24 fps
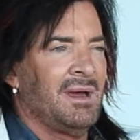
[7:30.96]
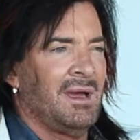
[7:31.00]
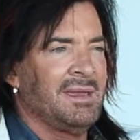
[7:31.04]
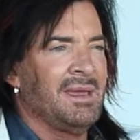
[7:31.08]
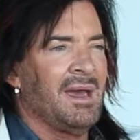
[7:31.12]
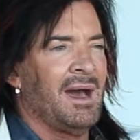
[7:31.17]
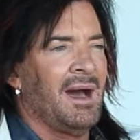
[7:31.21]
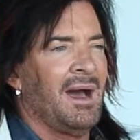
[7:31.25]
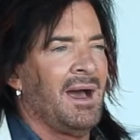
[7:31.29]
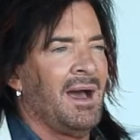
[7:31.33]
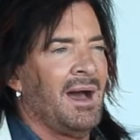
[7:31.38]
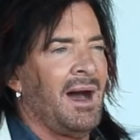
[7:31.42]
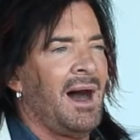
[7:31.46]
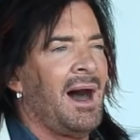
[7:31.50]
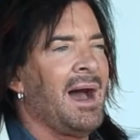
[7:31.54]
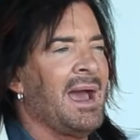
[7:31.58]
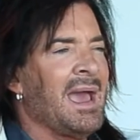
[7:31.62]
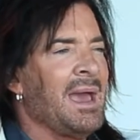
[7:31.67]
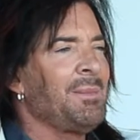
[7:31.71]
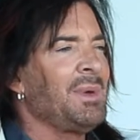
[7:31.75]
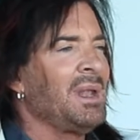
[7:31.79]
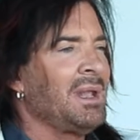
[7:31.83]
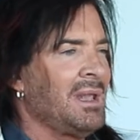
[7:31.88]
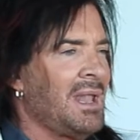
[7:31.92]
Yeah, I
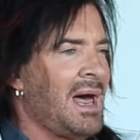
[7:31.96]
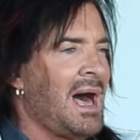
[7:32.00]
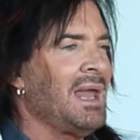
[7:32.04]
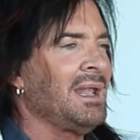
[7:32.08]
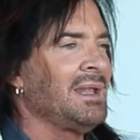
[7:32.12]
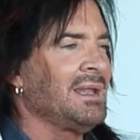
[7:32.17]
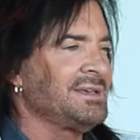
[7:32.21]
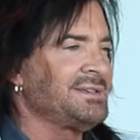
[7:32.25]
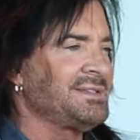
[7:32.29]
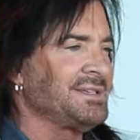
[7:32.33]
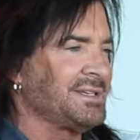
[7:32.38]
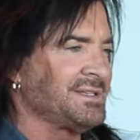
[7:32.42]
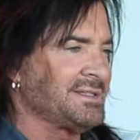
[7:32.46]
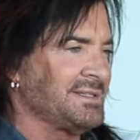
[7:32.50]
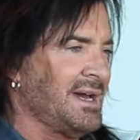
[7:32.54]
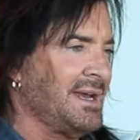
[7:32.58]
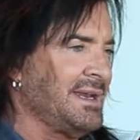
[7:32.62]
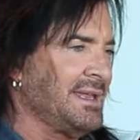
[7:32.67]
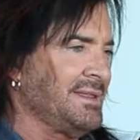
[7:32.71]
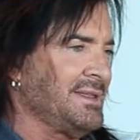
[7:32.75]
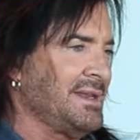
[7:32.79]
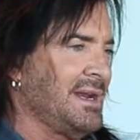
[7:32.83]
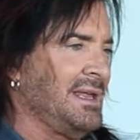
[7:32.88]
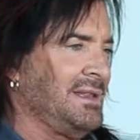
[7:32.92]
am a lot less
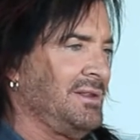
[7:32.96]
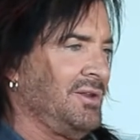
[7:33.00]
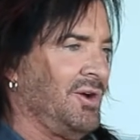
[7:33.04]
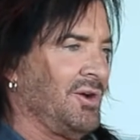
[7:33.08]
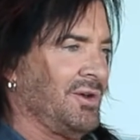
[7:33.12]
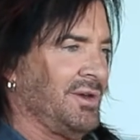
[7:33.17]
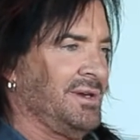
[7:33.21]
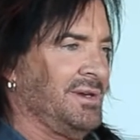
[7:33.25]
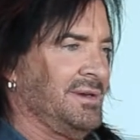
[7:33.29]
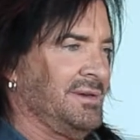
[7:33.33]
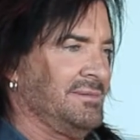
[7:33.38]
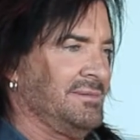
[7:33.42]
exciting than I look.